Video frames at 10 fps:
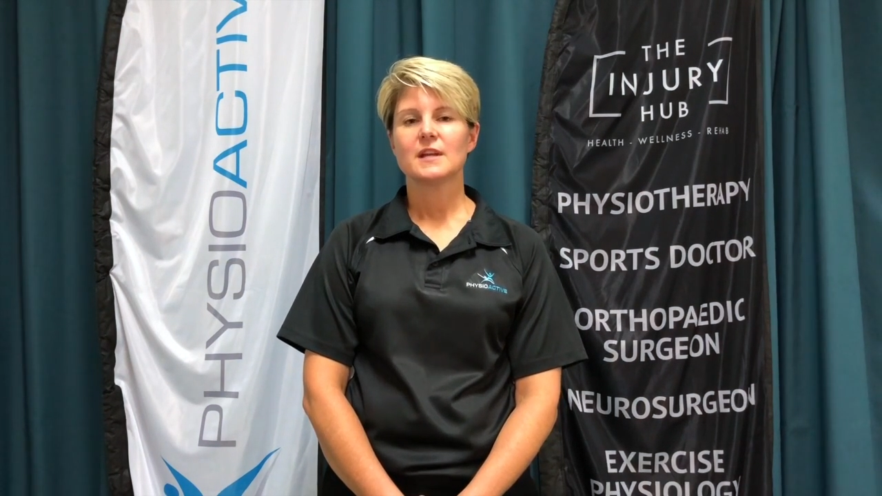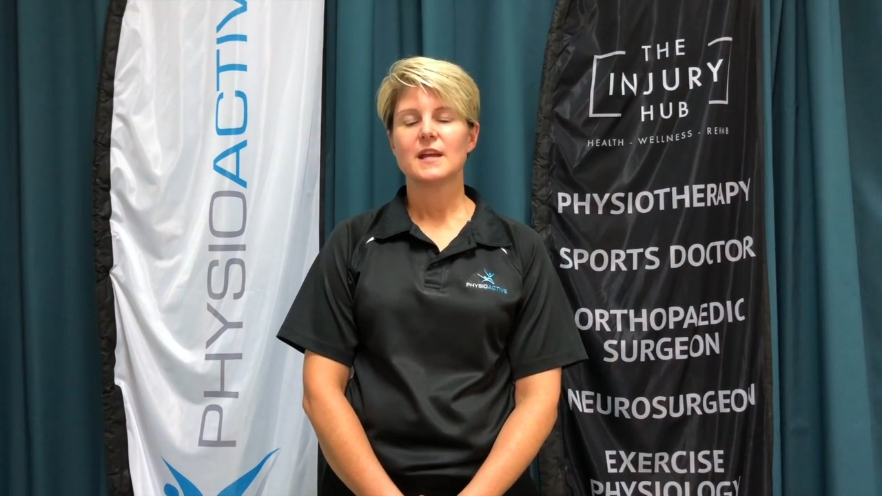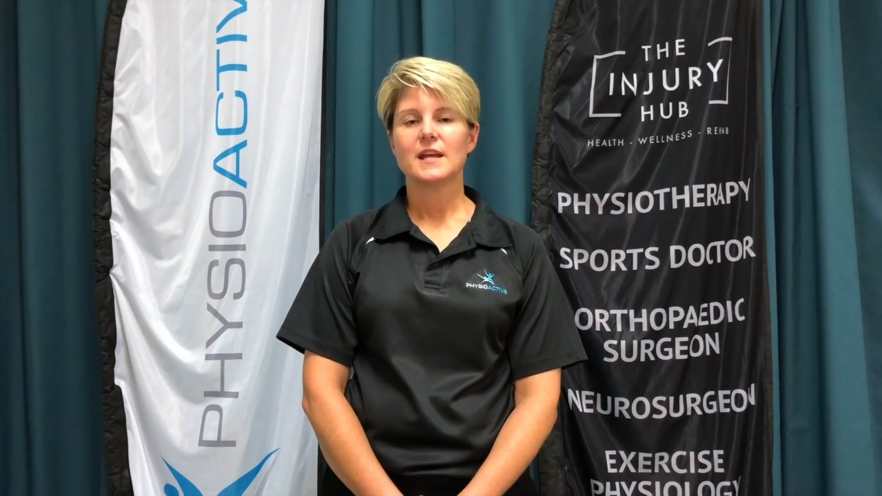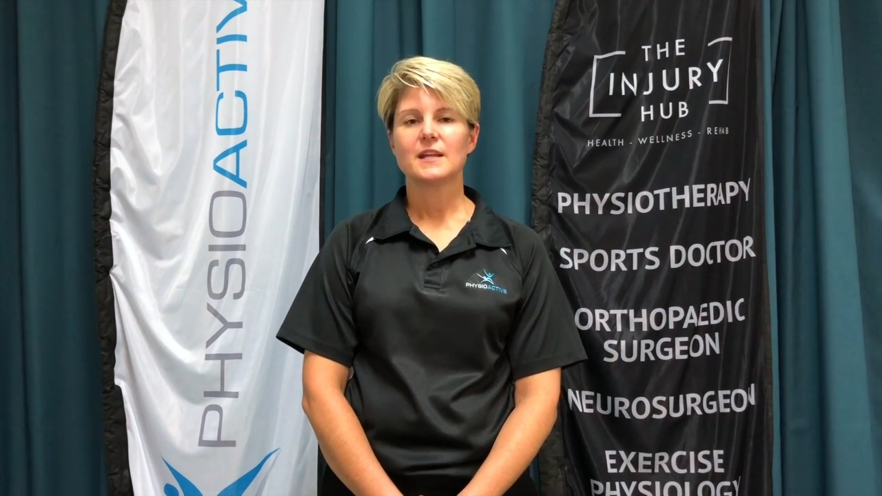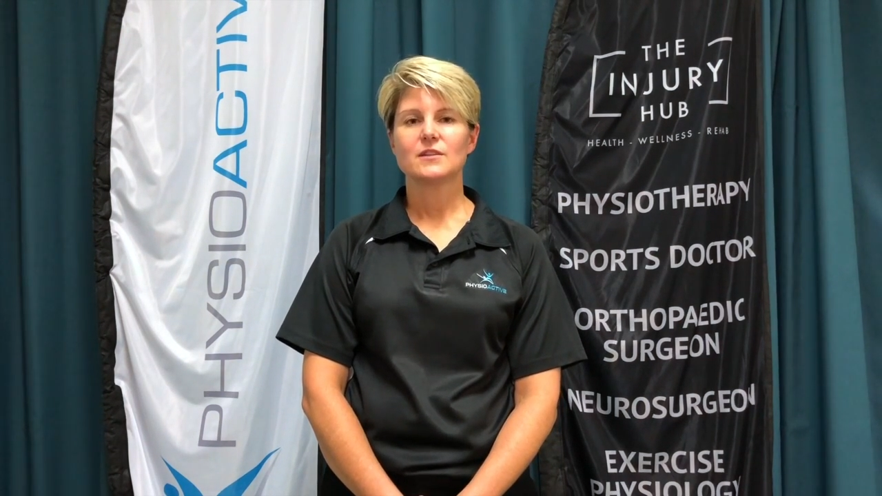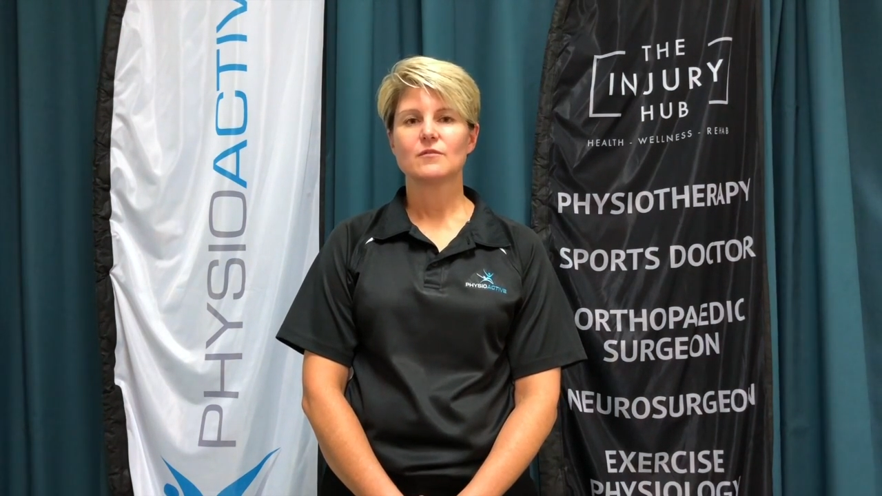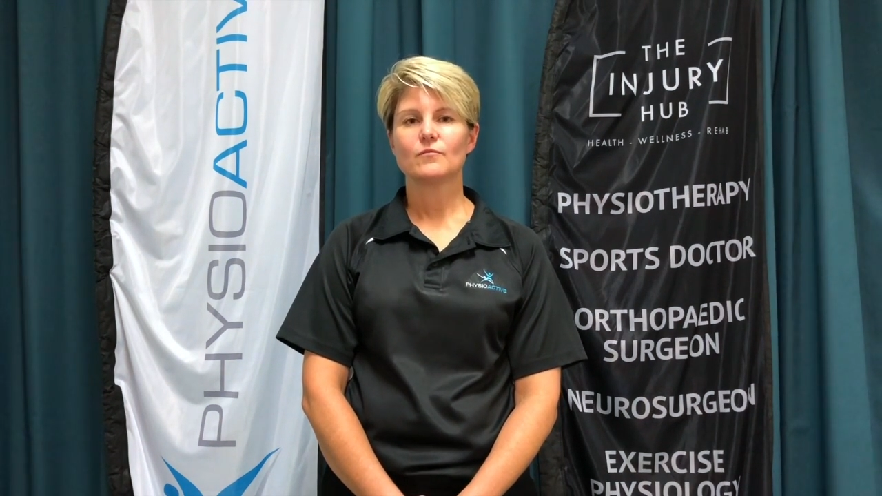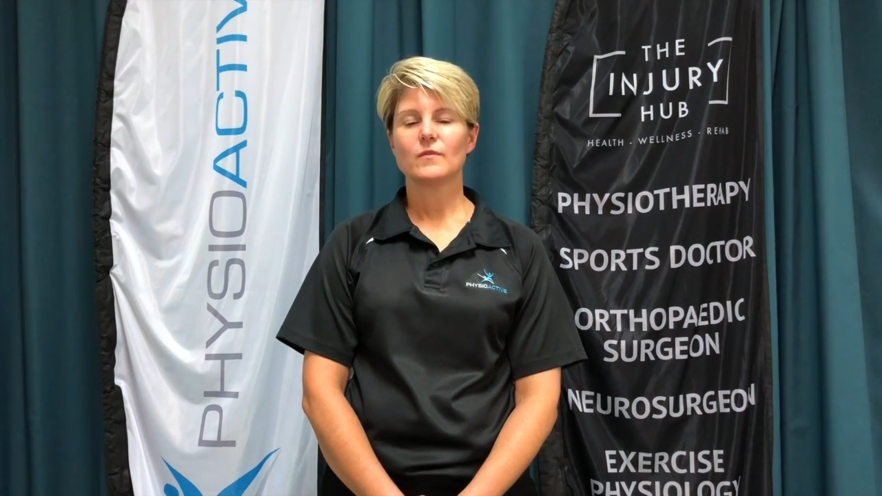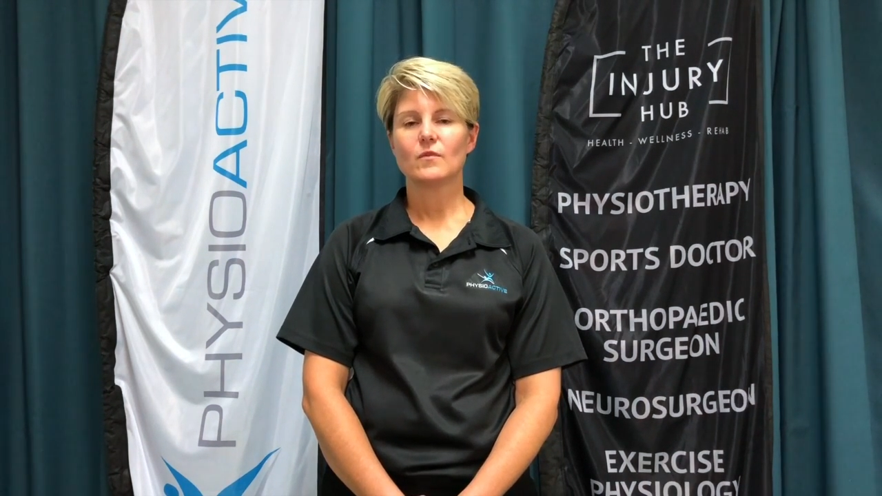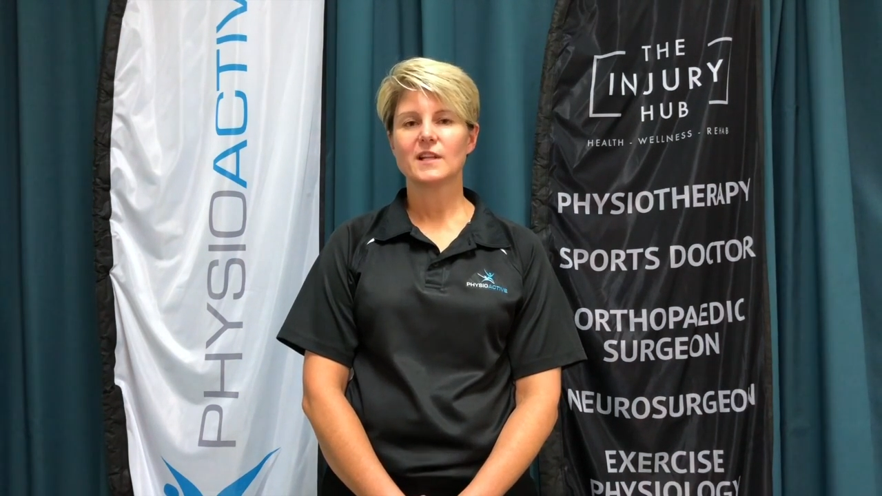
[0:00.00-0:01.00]
and the
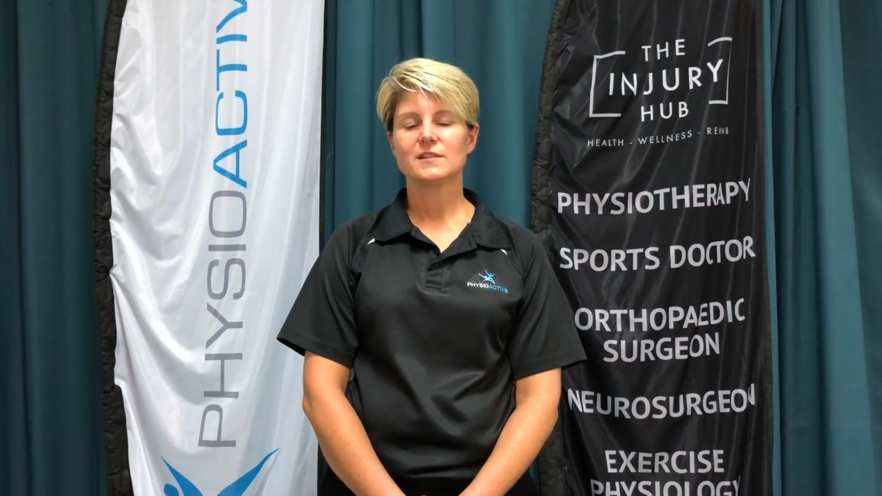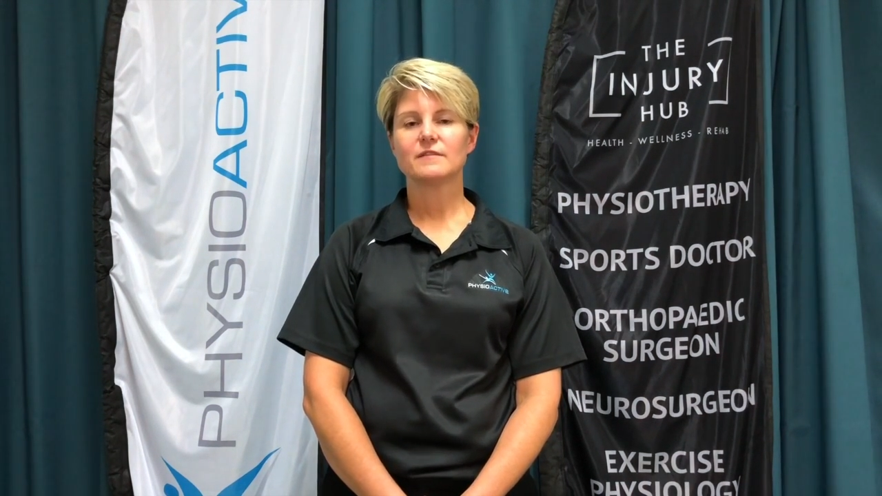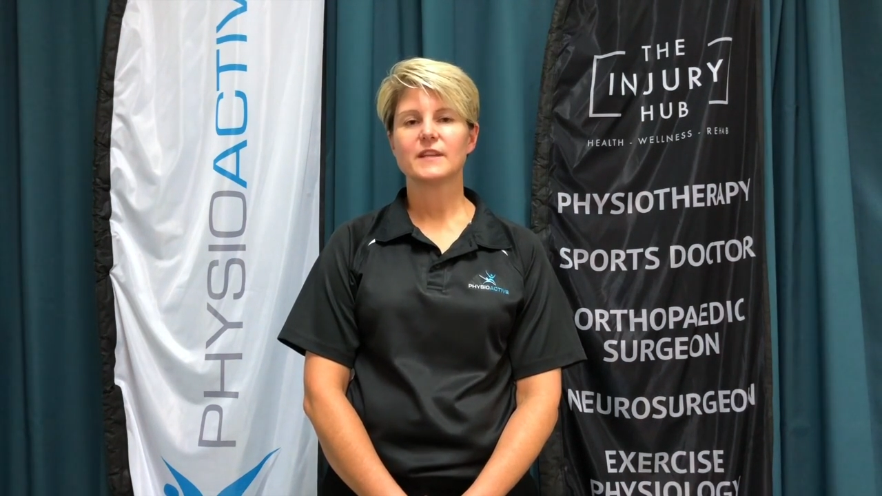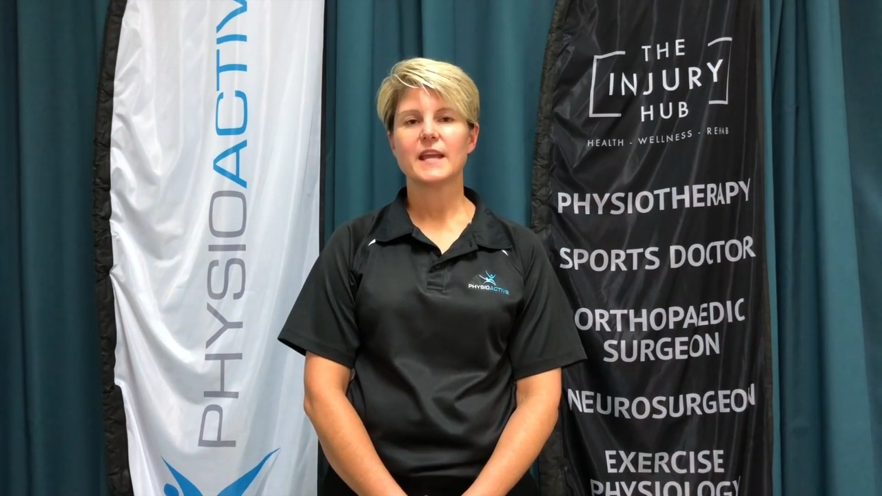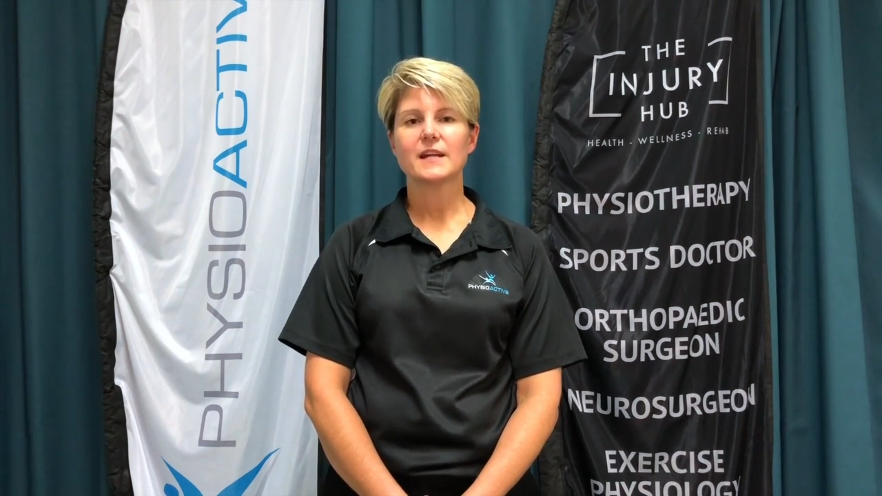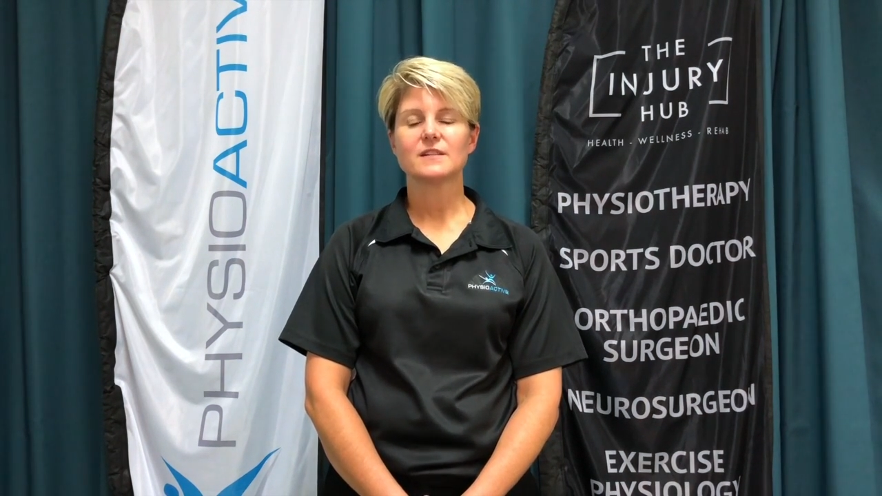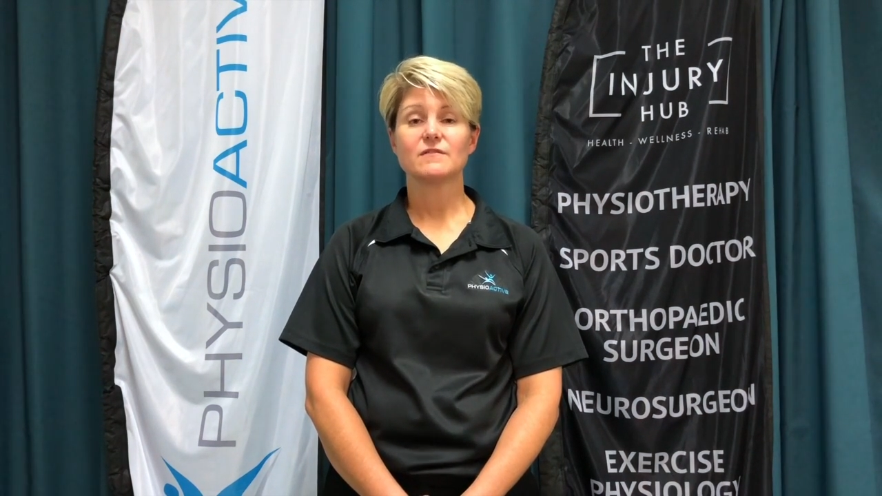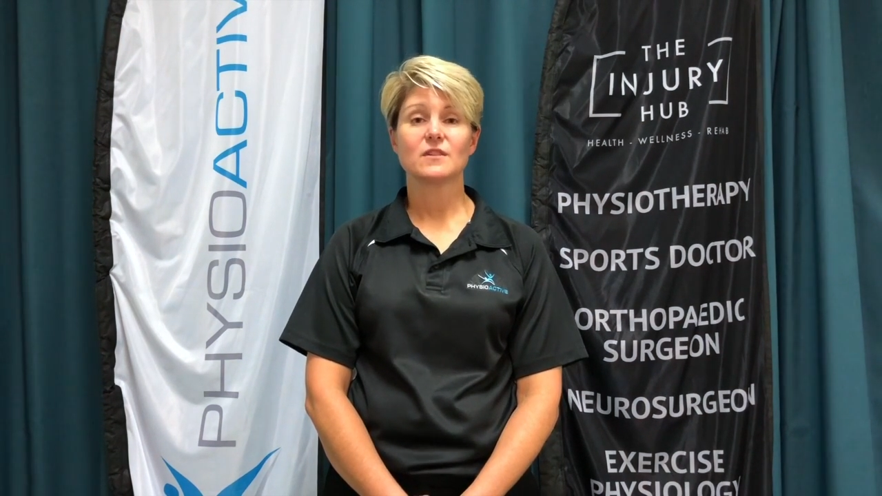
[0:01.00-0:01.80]
relatively active